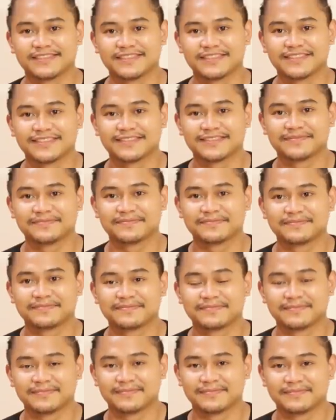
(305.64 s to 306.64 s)

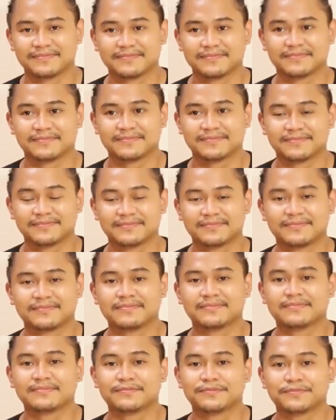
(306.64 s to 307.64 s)

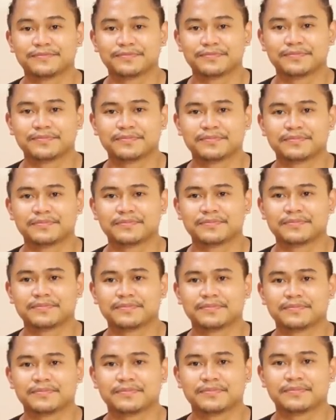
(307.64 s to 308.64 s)

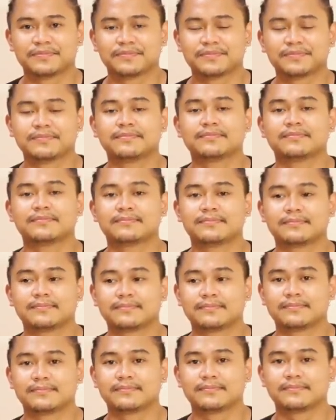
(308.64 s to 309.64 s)

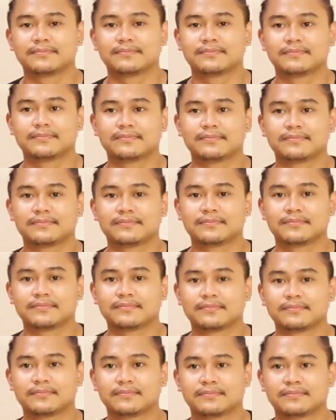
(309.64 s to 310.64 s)

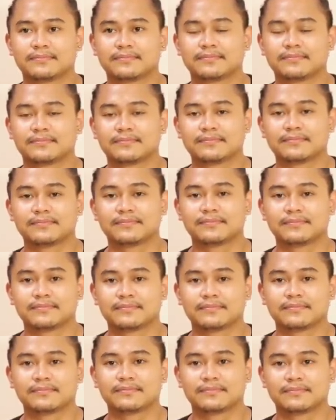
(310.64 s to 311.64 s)

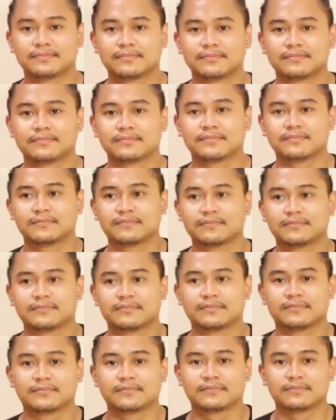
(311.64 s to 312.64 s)

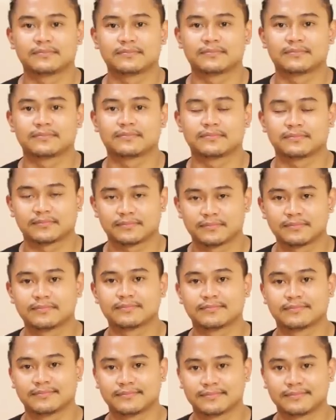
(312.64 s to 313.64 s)

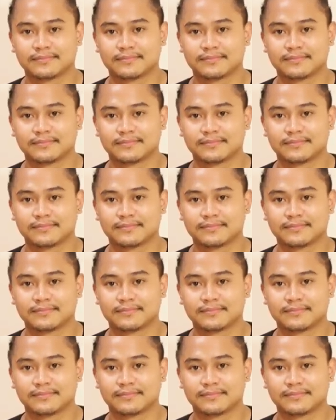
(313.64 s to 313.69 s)
This person isn't speaking.